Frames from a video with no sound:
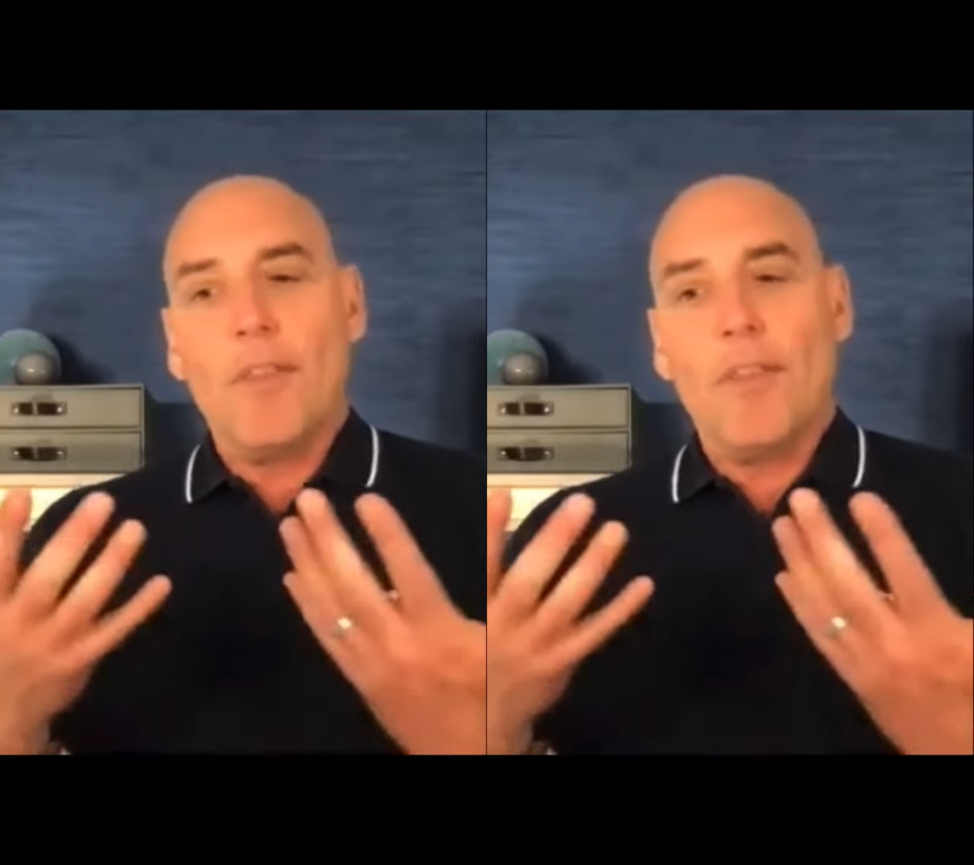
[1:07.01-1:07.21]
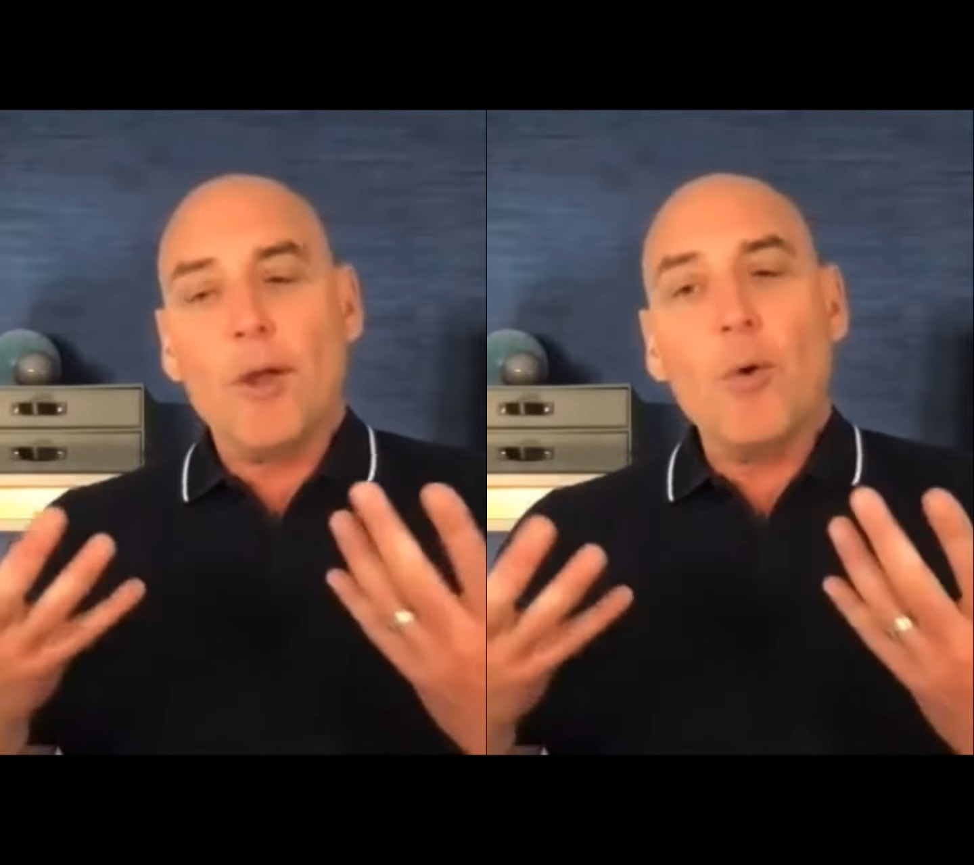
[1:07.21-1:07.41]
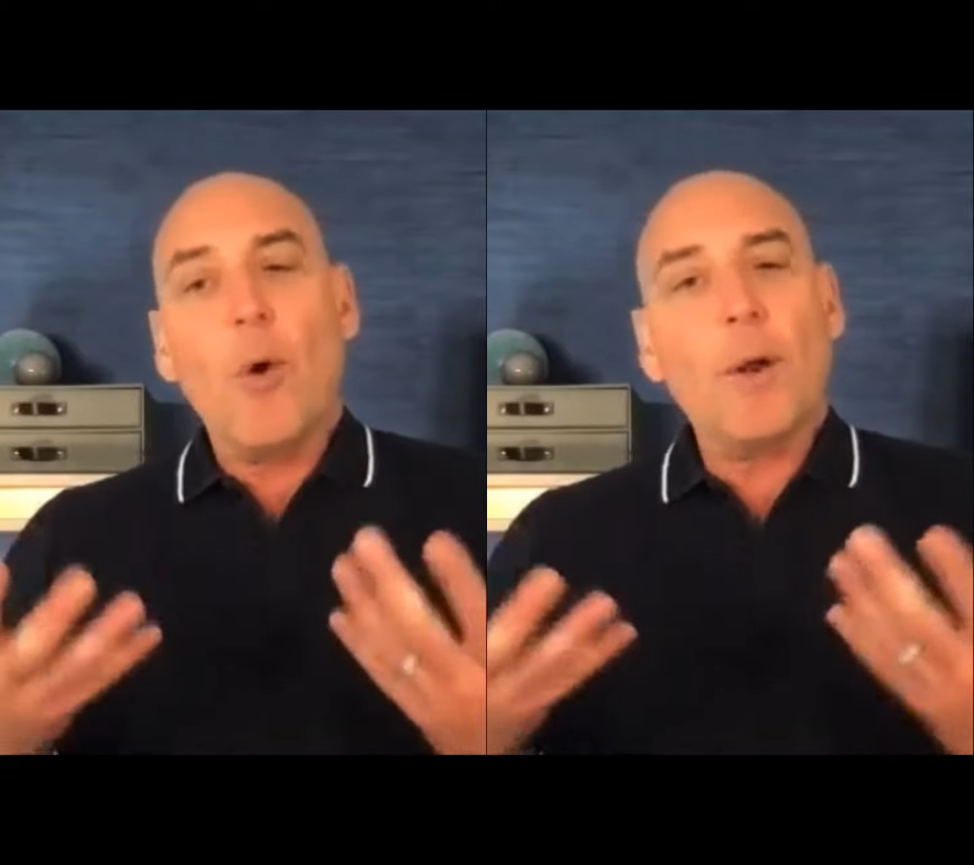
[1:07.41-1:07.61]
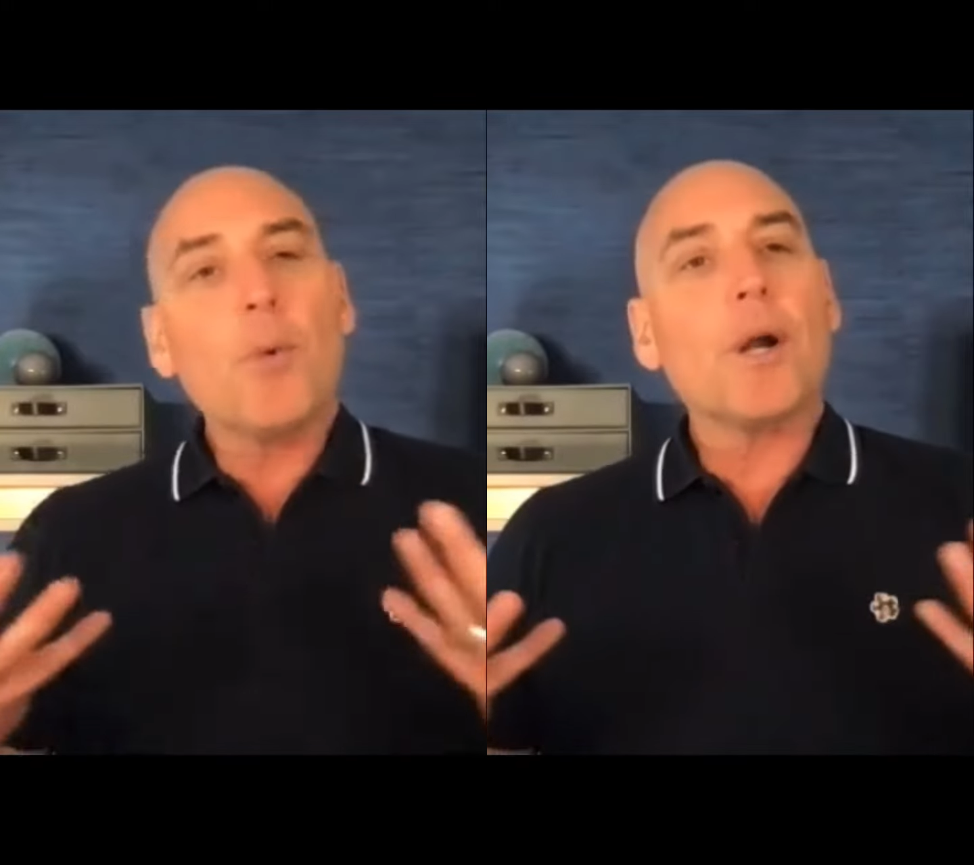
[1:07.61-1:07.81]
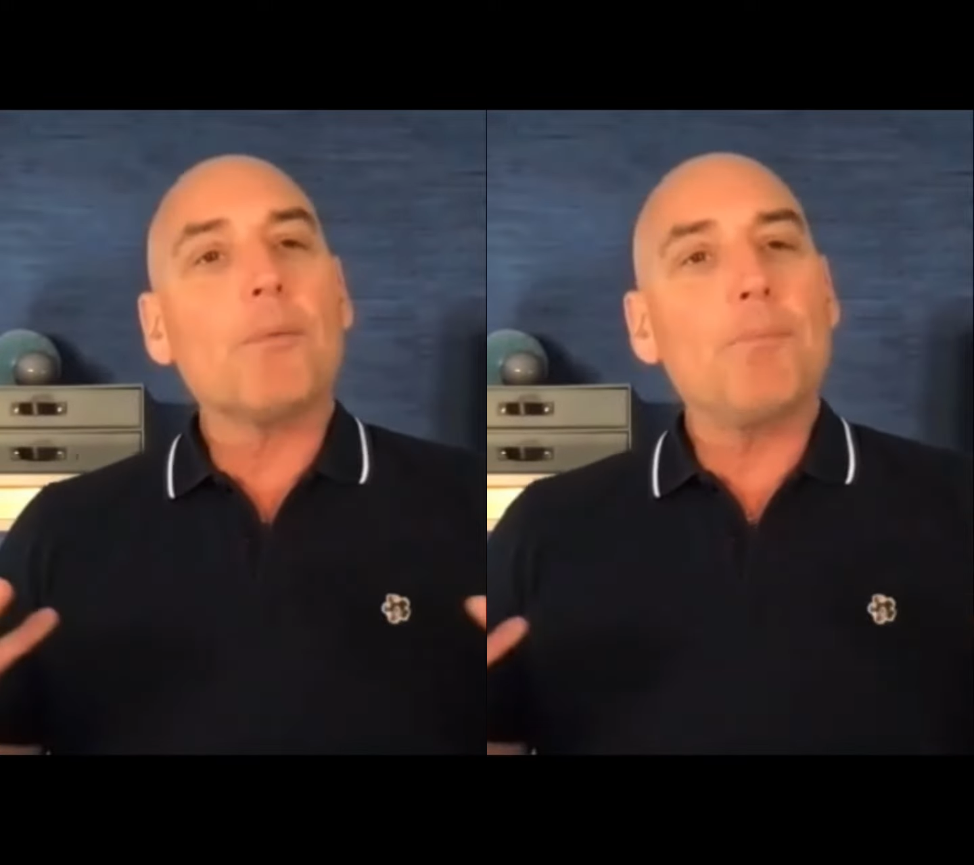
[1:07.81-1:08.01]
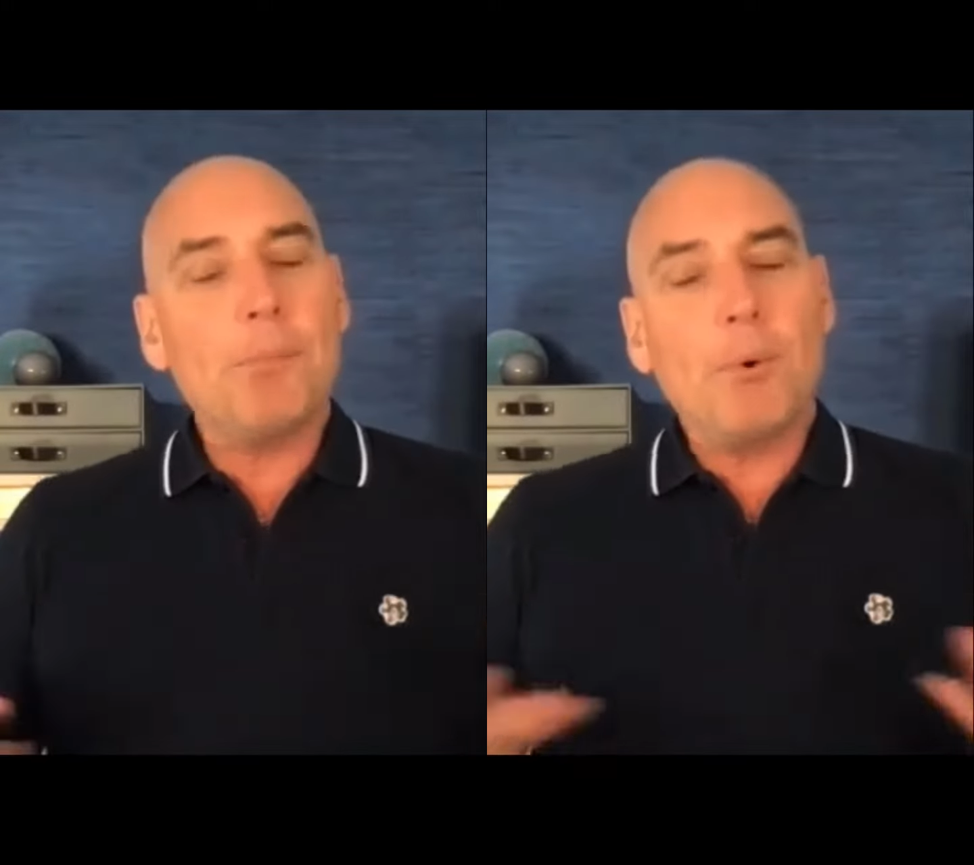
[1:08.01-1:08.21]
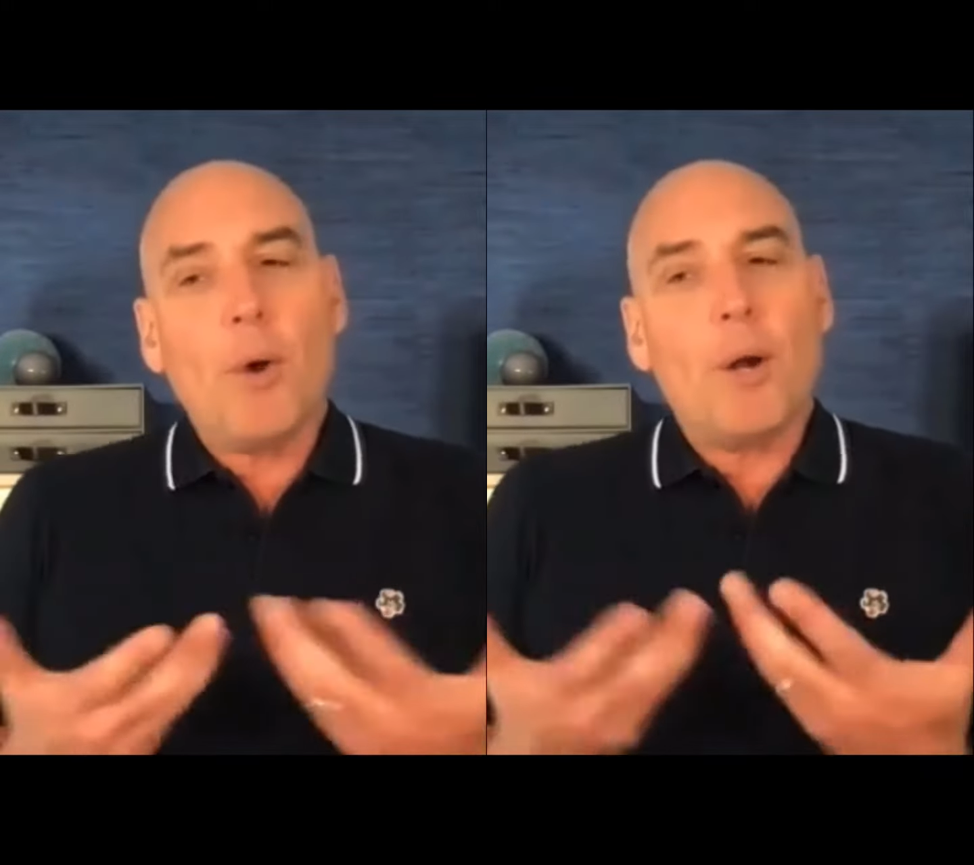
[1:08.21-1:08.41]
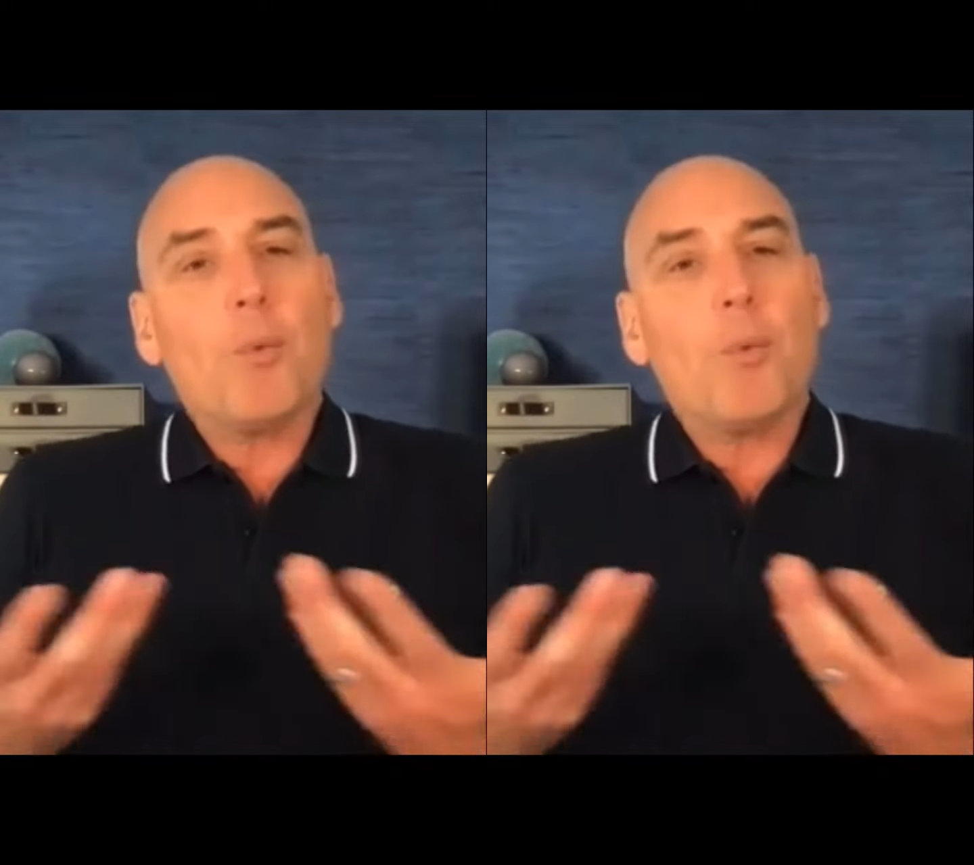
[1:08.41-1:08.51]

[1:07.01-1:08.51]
that you want to work, people want